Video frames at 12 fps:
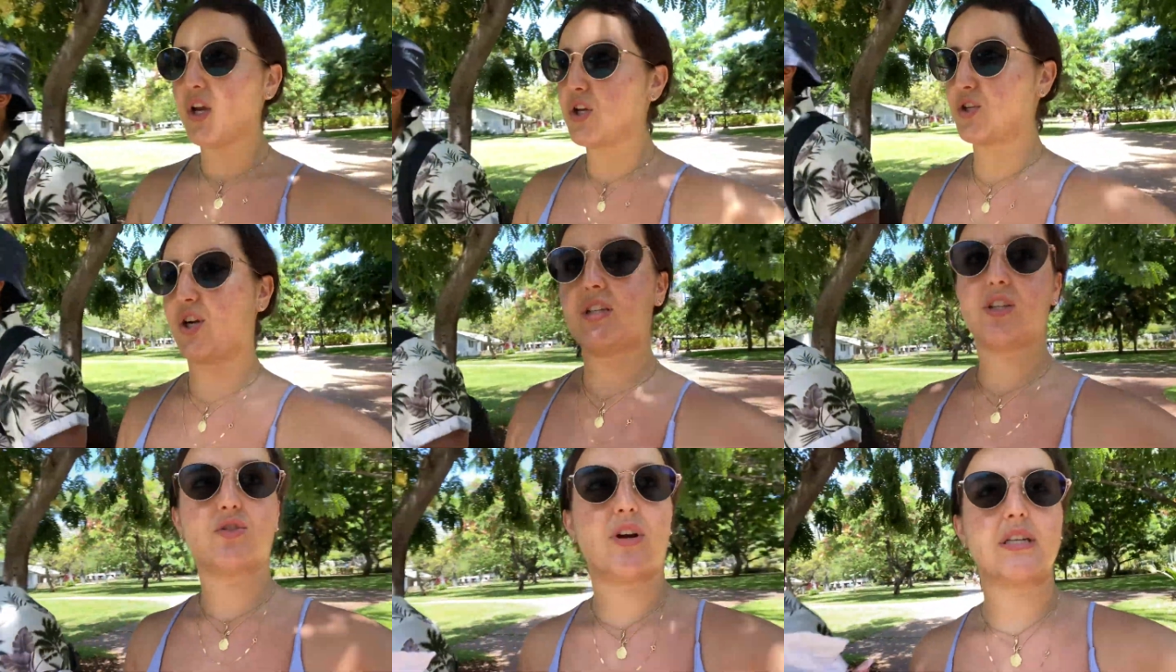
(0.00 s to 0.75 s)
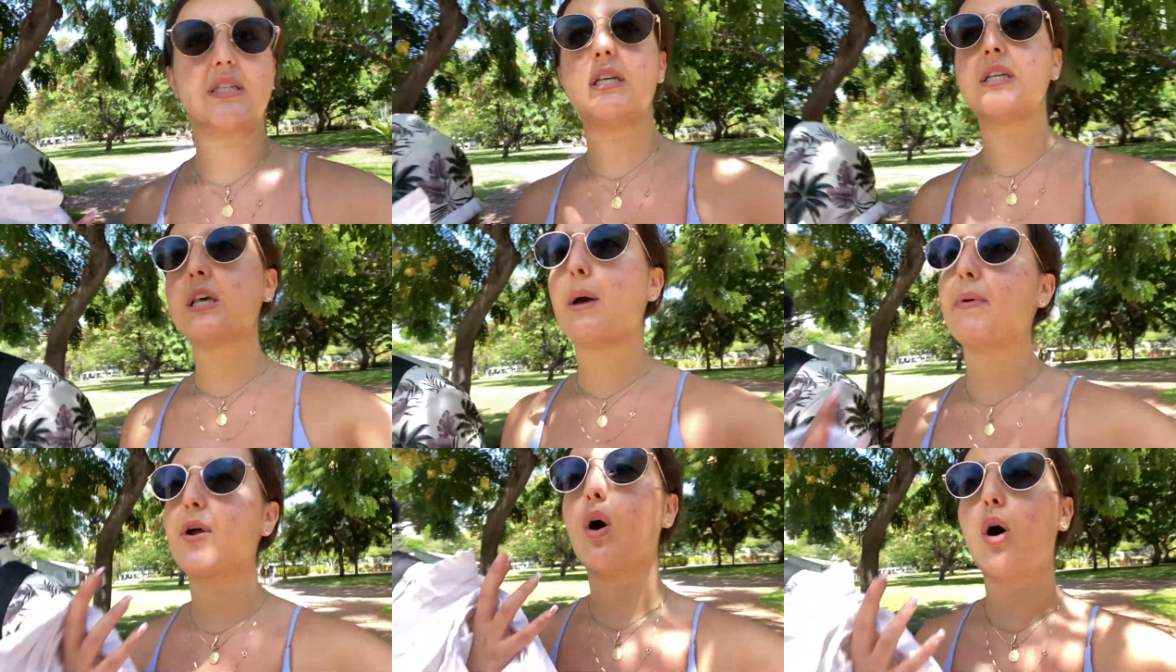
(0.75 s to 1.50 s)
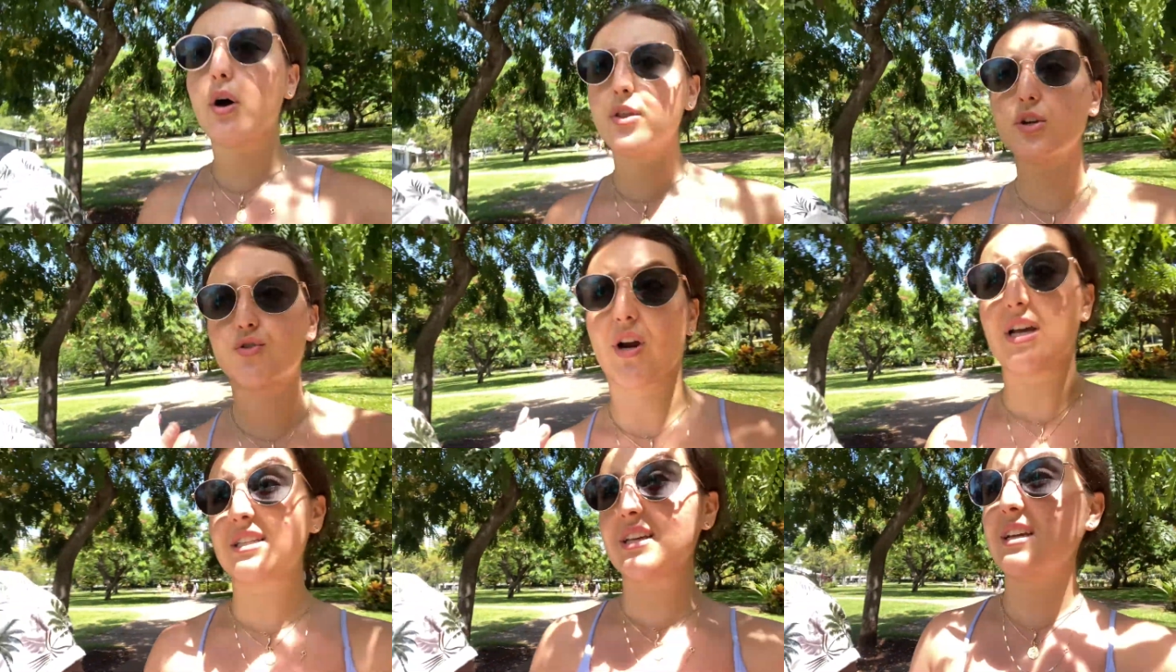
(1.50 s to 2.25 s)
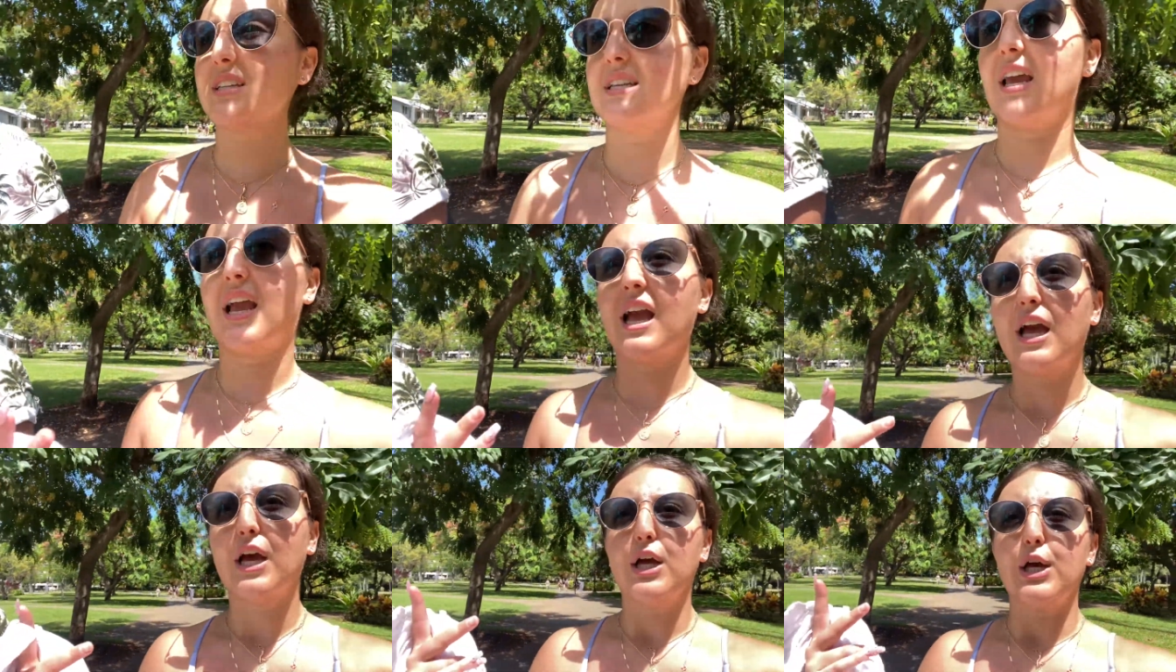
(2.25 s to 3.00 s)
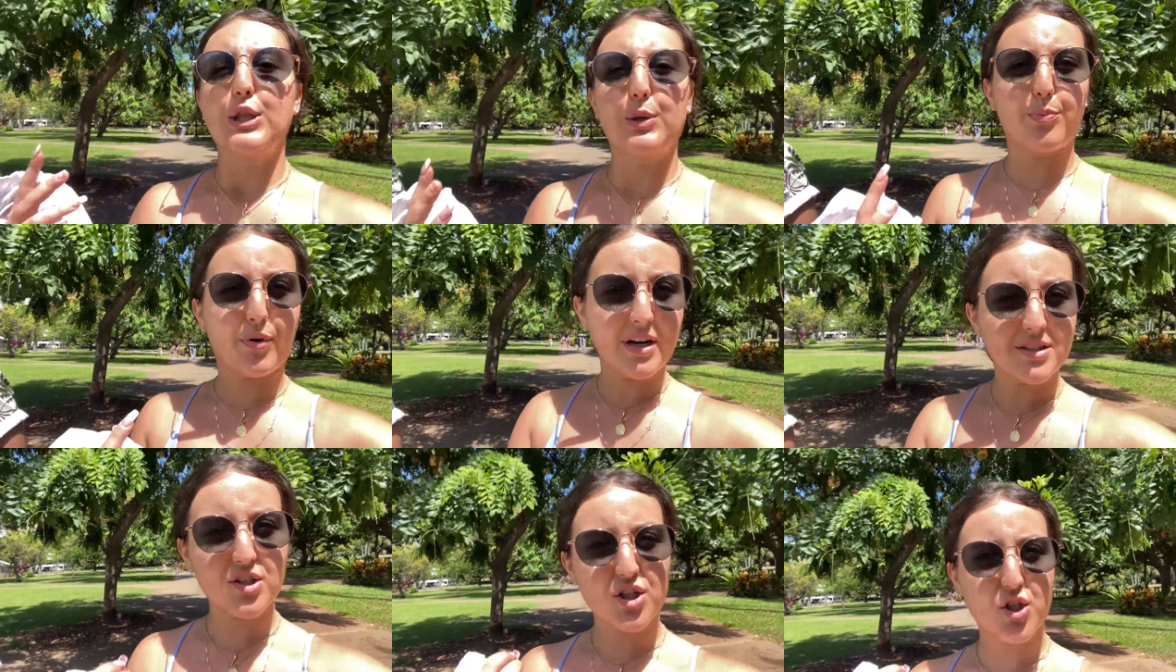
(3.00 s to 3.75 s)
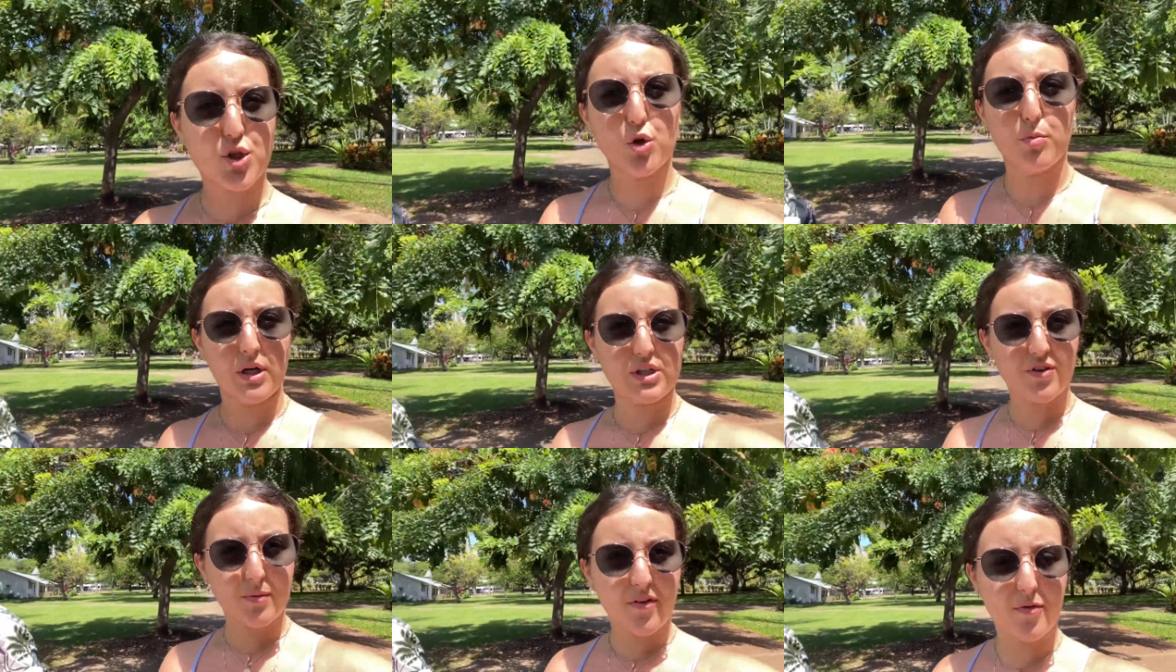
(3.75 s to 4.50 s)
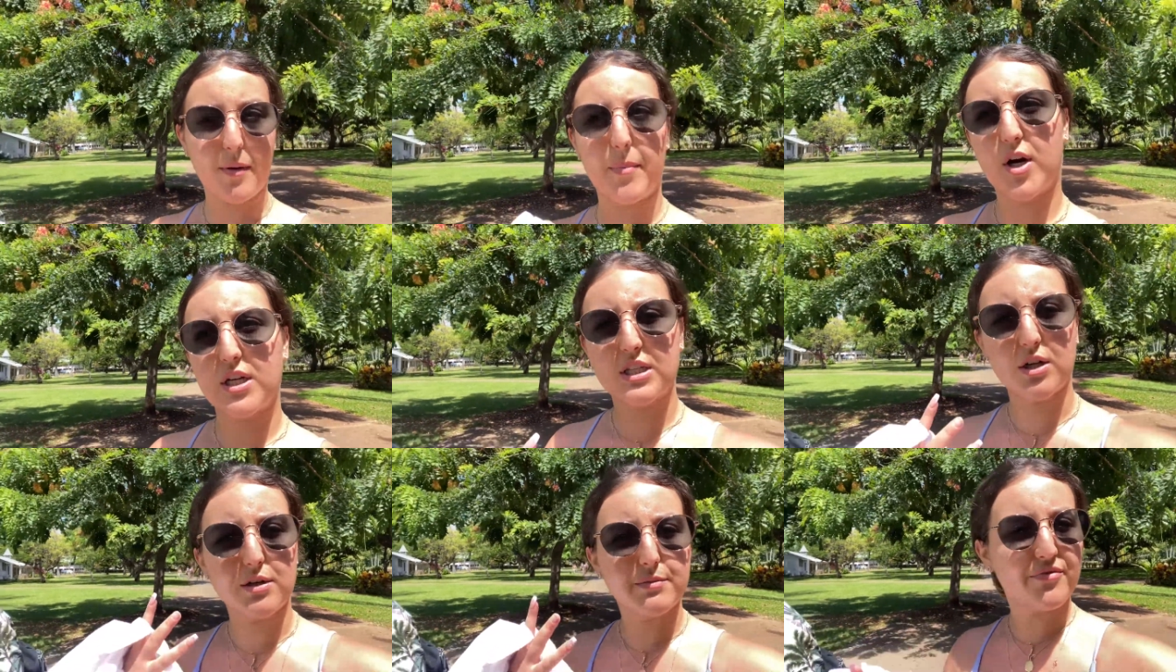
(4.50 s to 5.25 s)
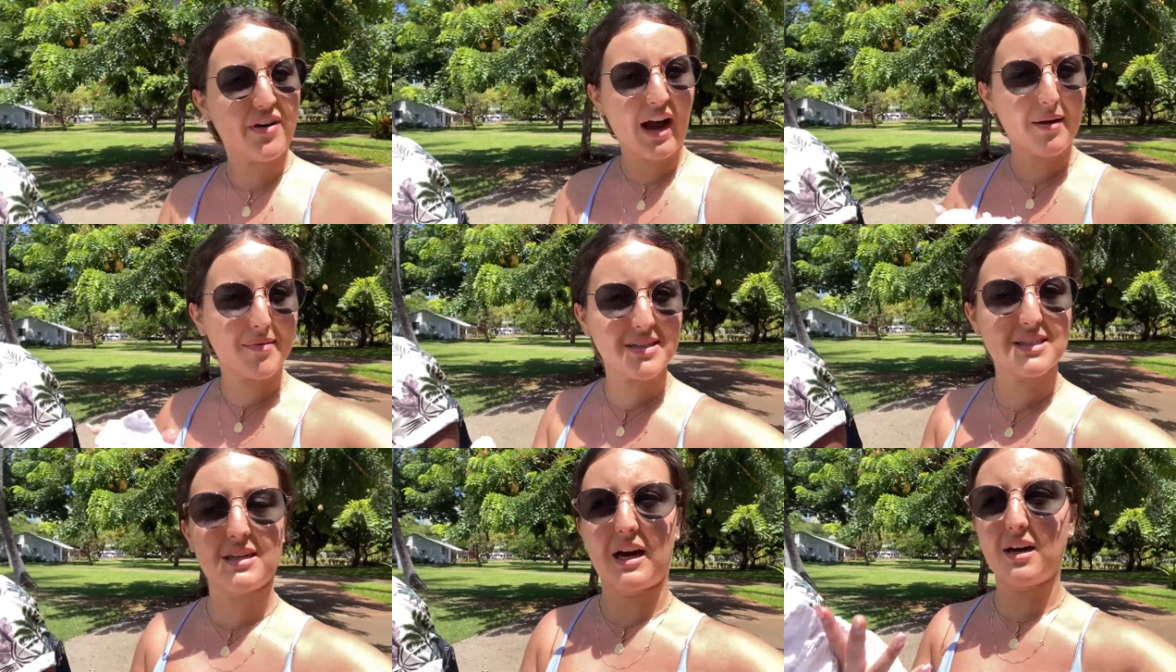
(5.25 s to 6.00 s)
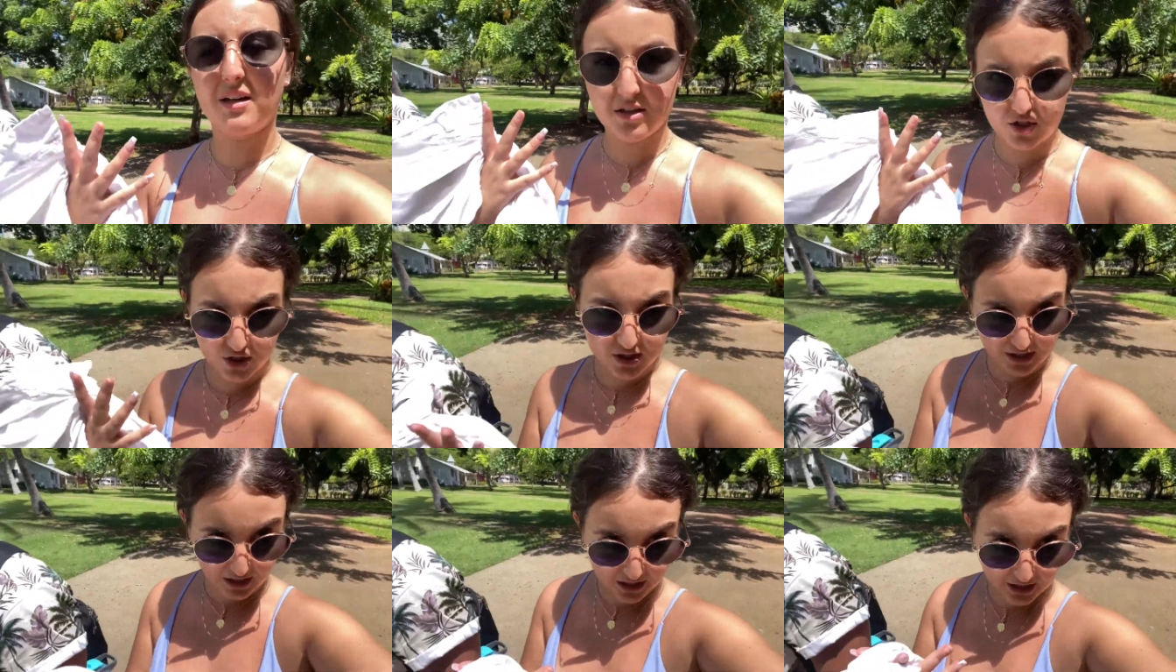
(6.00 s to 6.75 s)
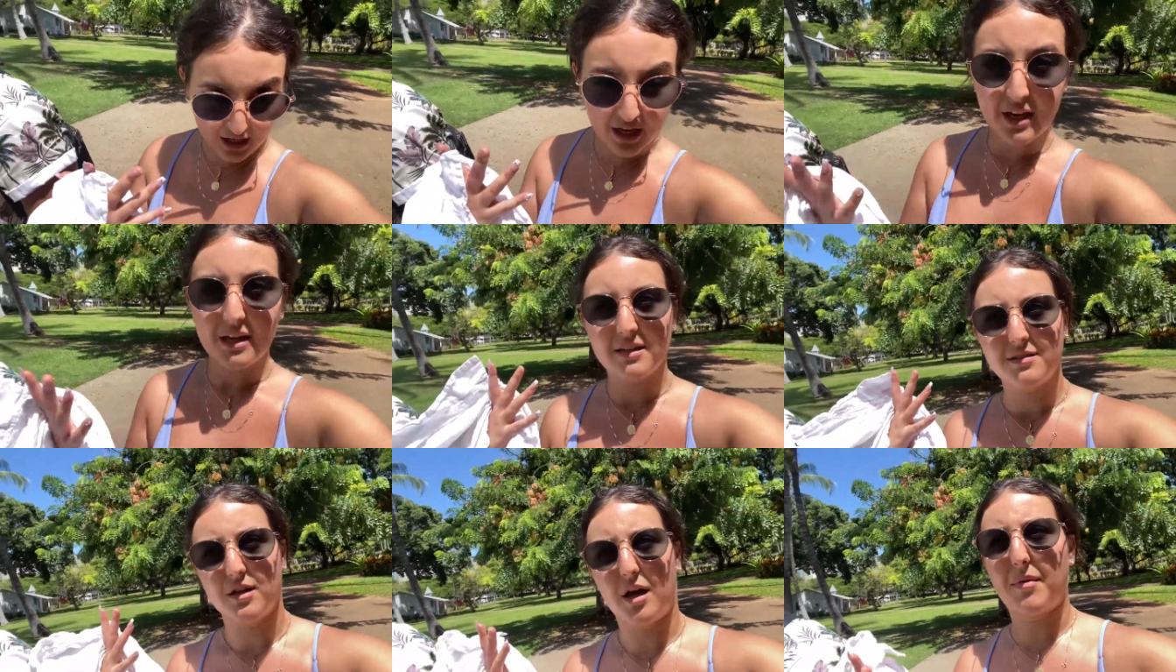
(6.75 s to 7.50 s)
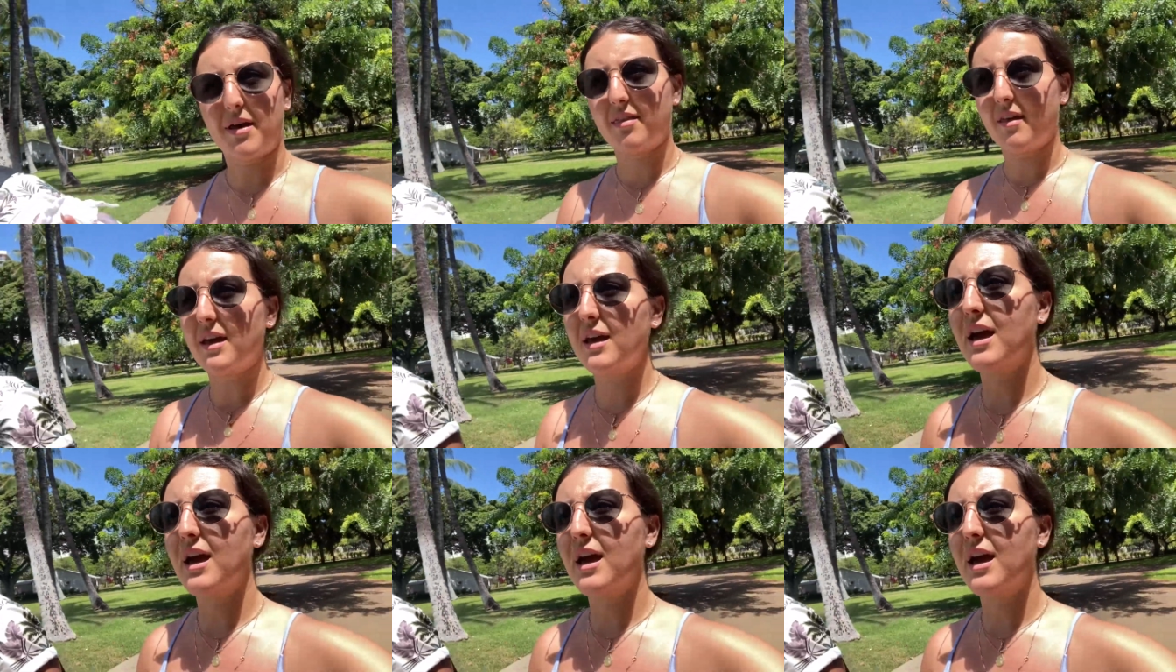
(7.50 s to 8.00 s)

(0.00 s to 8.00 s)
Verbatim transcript: shirts and dresses, but all the dresses, like the prints are just too much for me for my personal vibe and style. It's just like not my thing.